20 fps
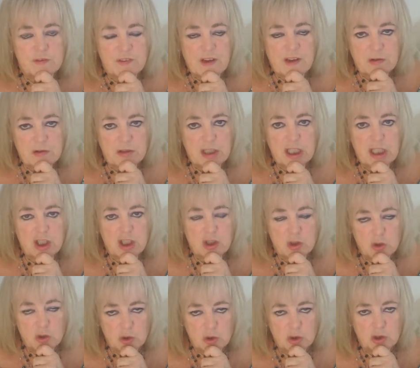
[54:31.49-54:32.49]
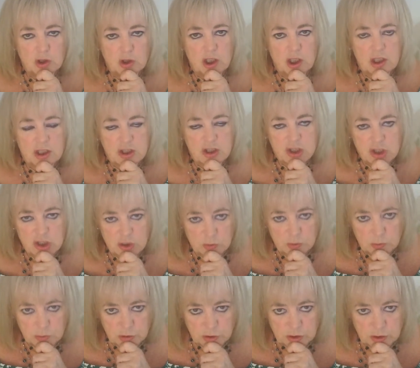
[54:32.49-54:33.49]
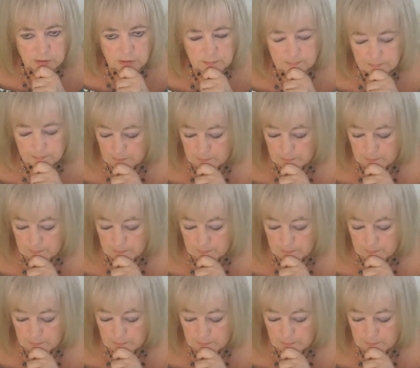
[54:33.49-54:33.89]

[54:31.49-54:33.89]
very young children.